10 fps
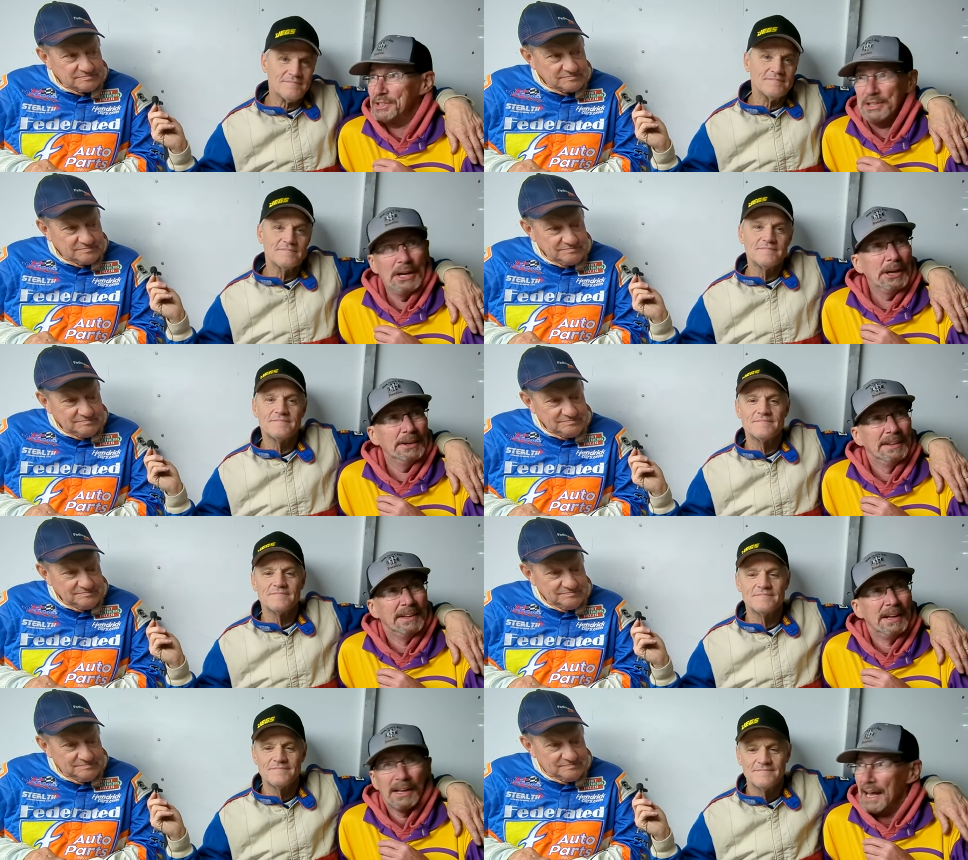Speaker 1: this year.
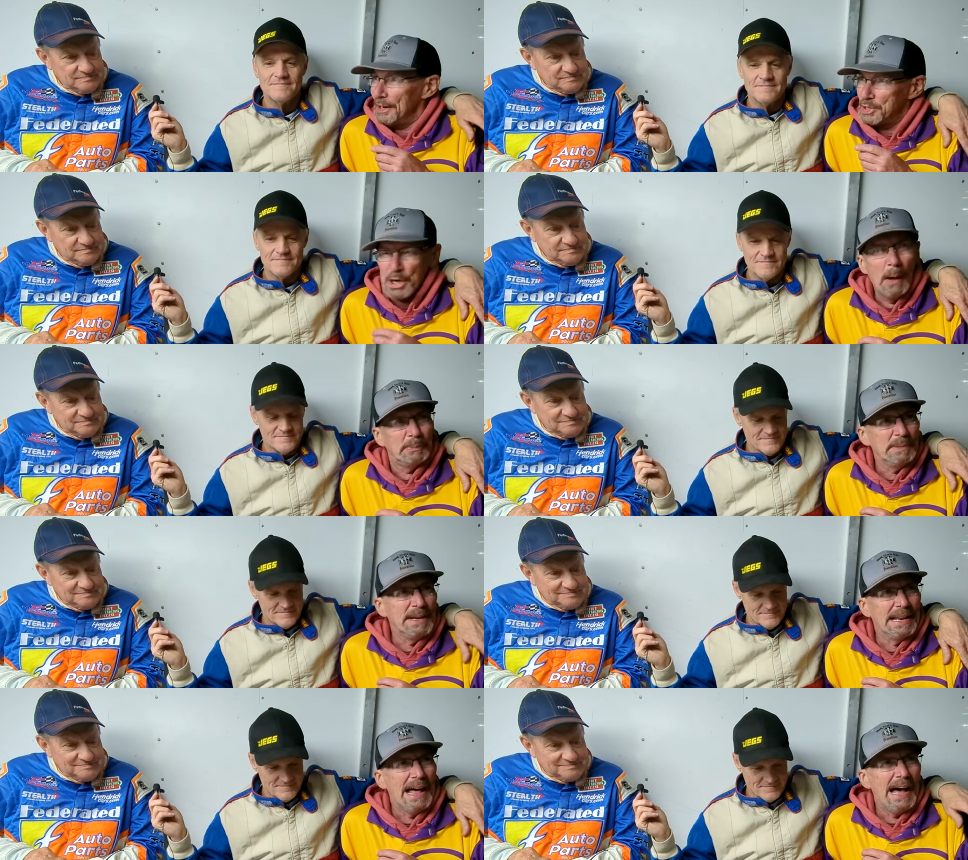Kind of jumped him
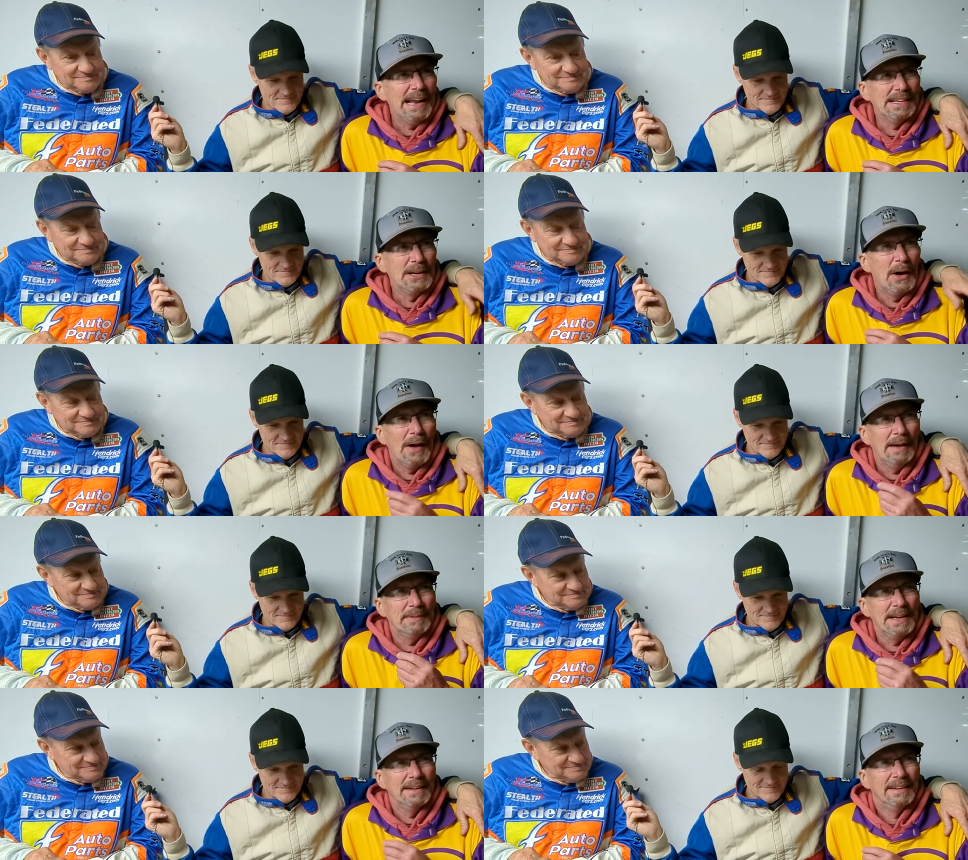in line, you know. I
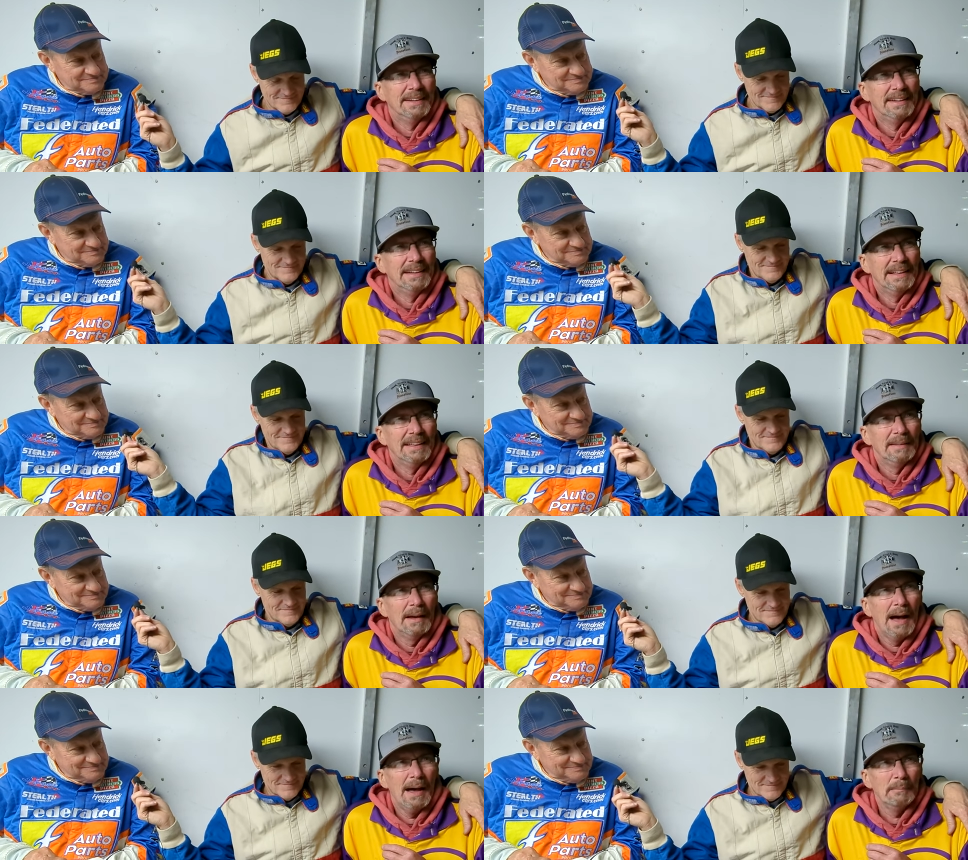mean,
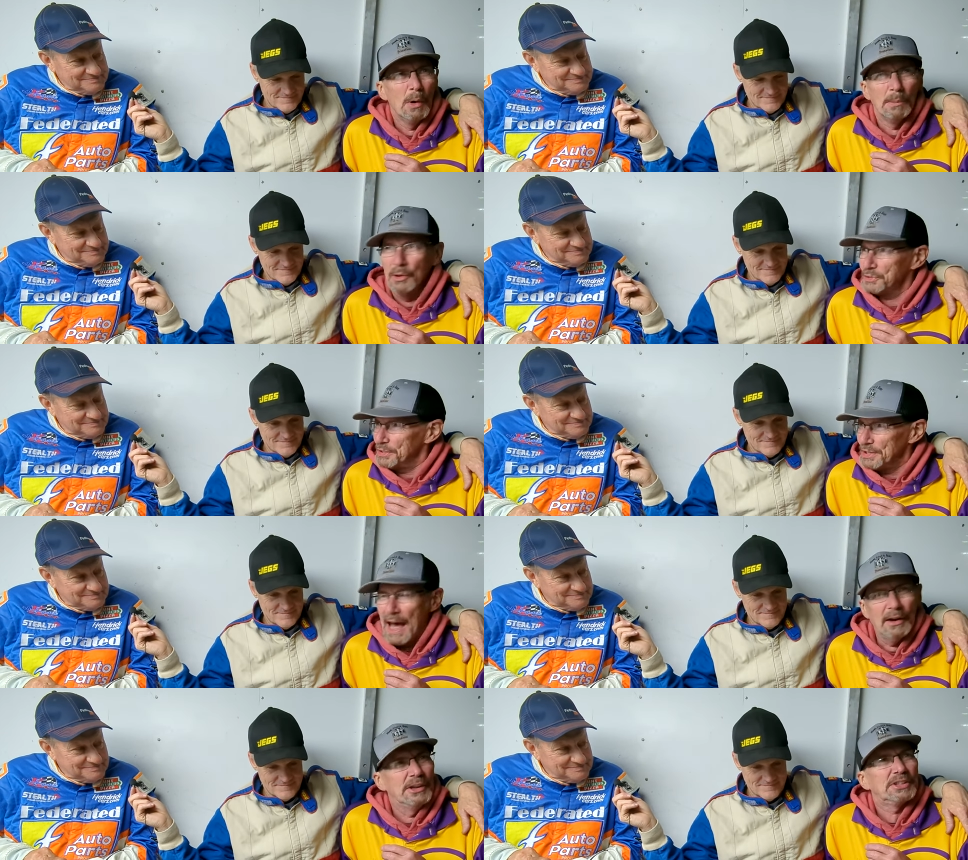I'm almost as
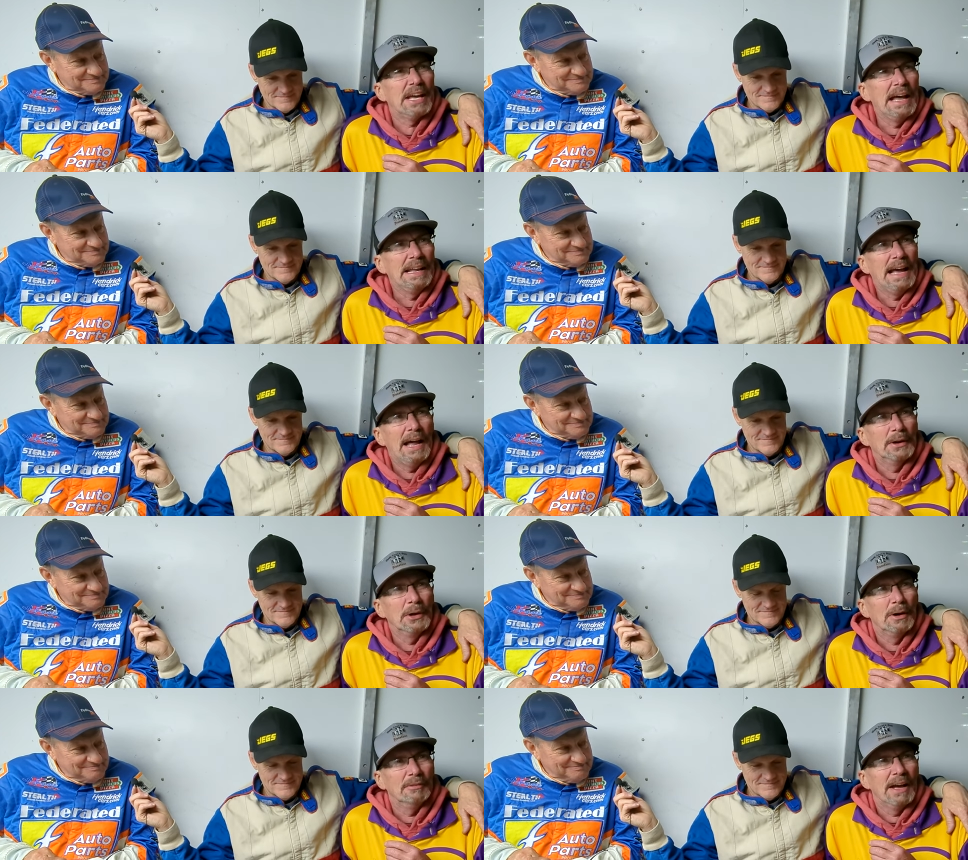loud as Kenny. I don't
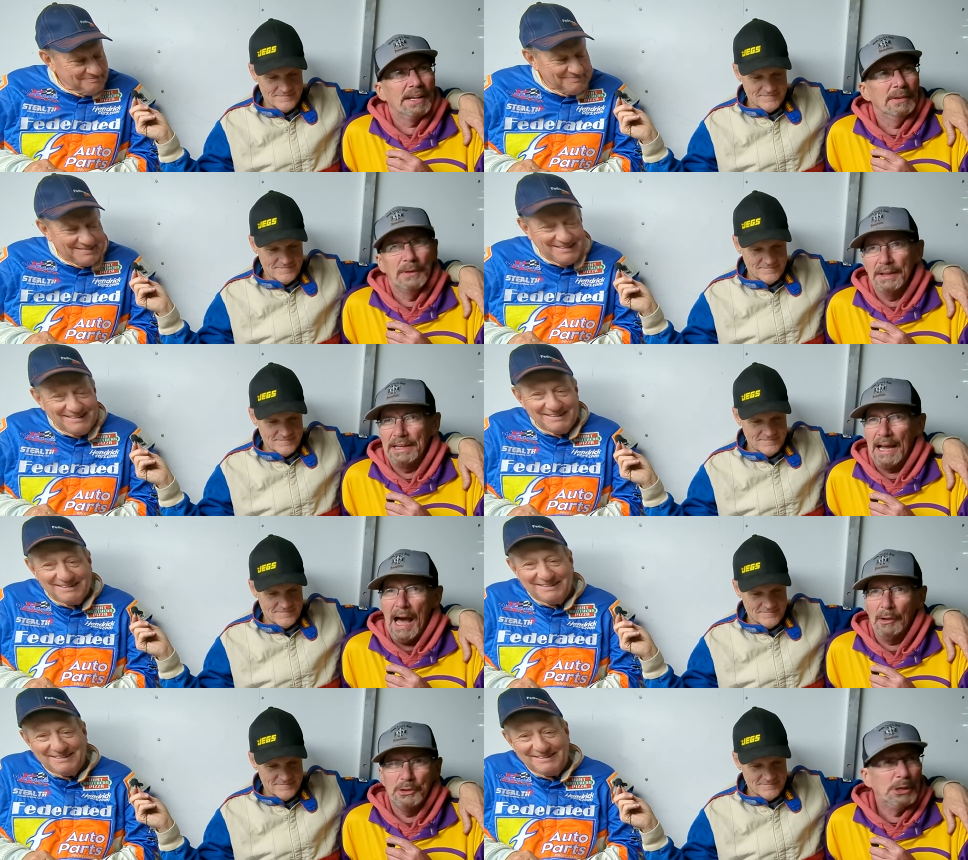know if I can really
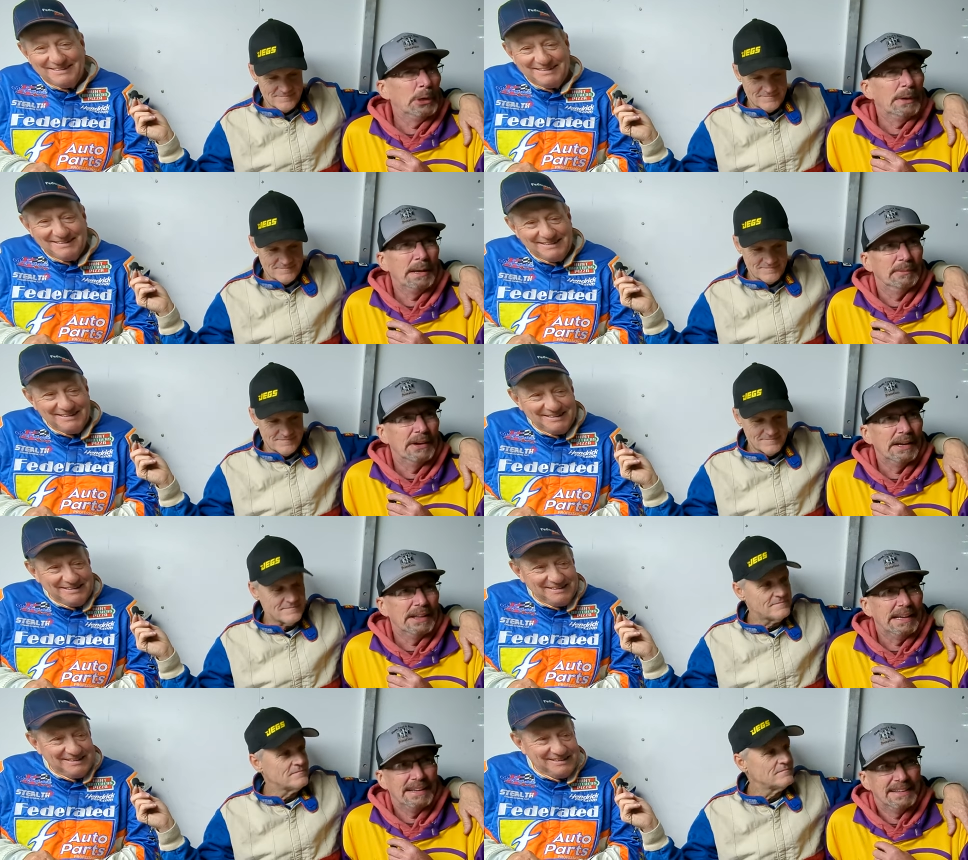outdo him,
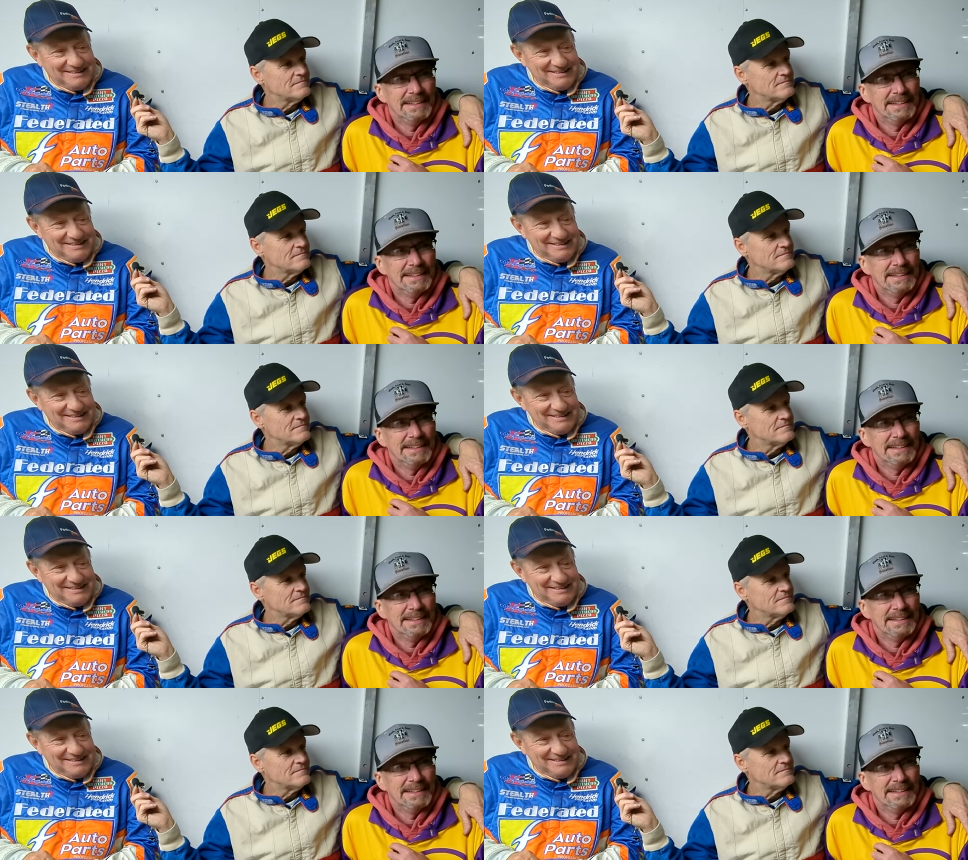really.